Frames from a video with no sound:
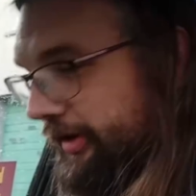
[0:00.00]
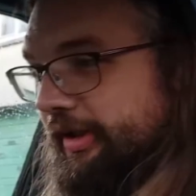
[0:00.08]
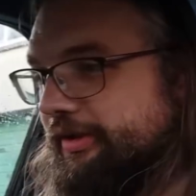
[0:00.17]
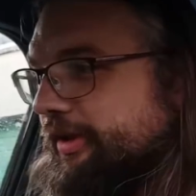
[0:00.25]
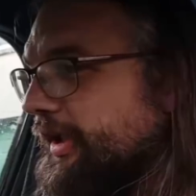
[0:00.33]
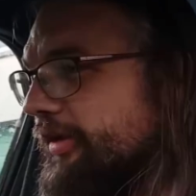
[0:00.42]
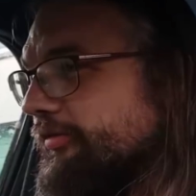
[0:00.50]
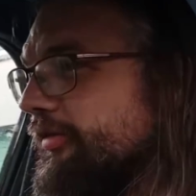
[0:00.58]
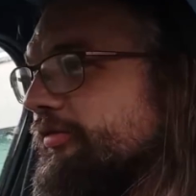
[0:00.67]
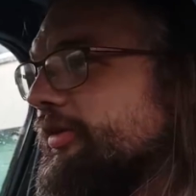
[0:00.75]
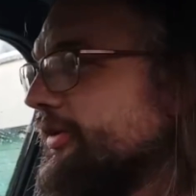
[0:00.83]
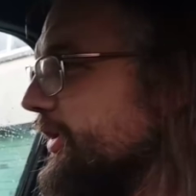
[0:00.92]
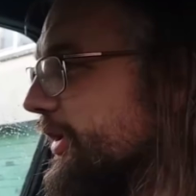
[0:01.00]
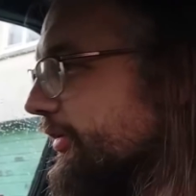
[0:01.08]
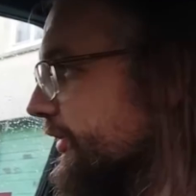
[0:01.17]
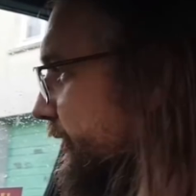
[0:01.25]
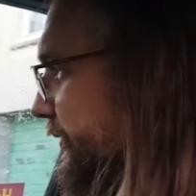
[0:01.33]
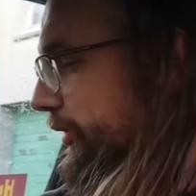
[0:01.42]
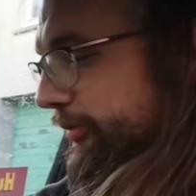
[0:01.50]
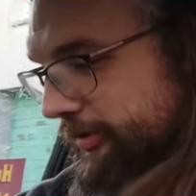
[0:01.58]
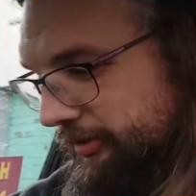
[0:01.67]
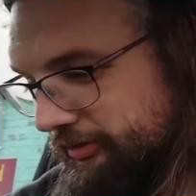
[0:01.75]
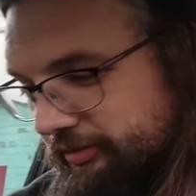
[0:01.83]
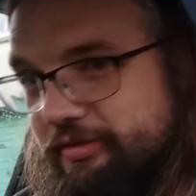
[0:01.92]
can't actually get in reverse gear at the
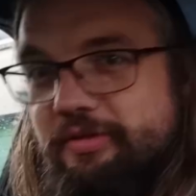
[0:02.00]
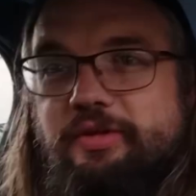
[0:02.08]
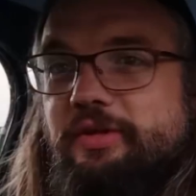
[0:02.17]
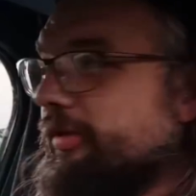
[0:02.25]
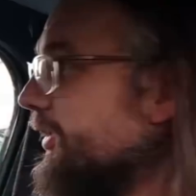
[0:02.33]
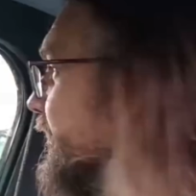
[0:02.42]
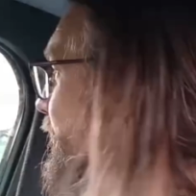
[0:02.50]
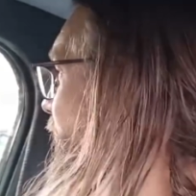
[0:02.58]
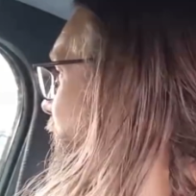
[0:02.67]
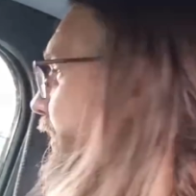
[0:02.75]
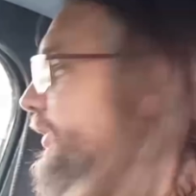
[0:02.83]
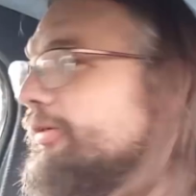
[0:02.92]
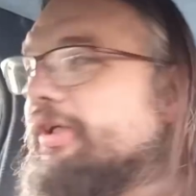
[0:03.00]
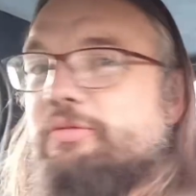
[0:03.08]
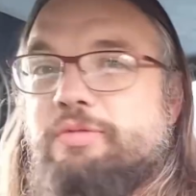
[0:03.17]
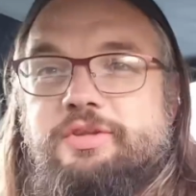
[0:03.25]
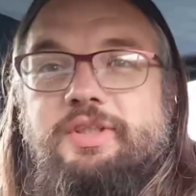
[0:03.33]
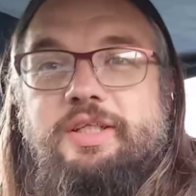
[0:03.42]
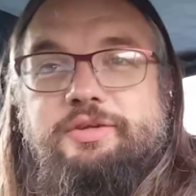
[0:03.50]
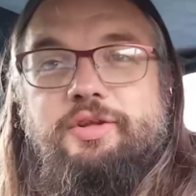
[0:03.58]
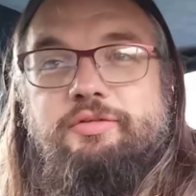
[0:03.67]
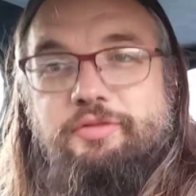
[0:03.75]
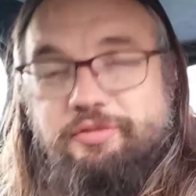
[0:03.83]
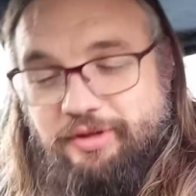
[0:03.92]
moment. Oh, hello neighbour's Land
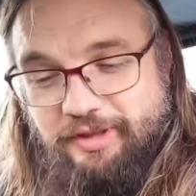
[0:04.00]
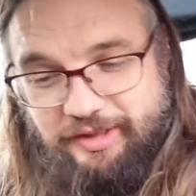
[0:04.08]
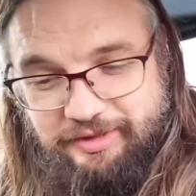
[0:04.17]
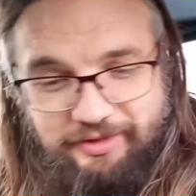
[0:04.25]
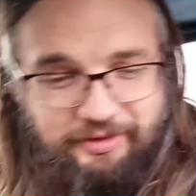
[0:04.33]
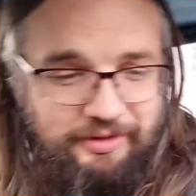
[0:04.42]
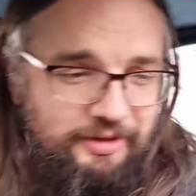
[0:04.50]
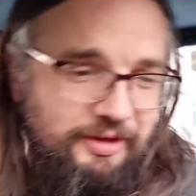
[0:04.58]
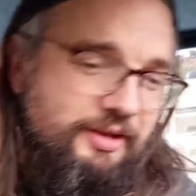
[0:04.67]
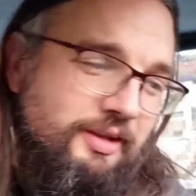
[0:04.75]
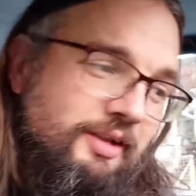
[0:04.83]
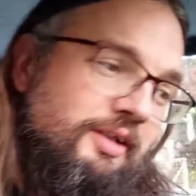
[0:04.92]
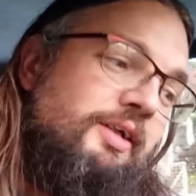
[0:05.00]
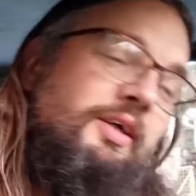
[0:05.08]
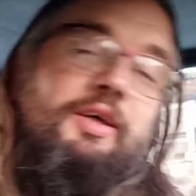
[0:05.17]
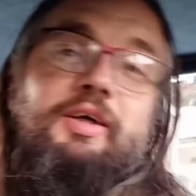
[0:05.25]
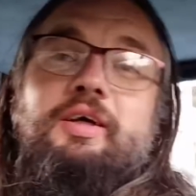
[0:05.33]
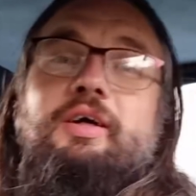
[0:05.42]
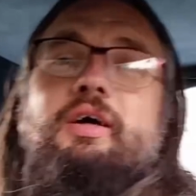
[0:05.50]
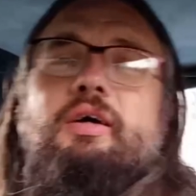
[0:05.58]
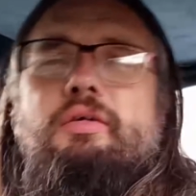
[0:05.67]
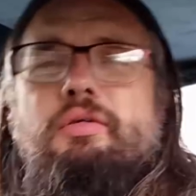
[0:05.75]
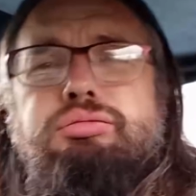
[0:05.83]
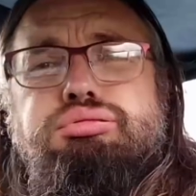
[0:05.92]
Rover Freelander.
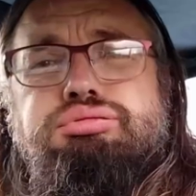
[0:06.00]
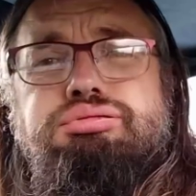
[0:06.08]
Oh.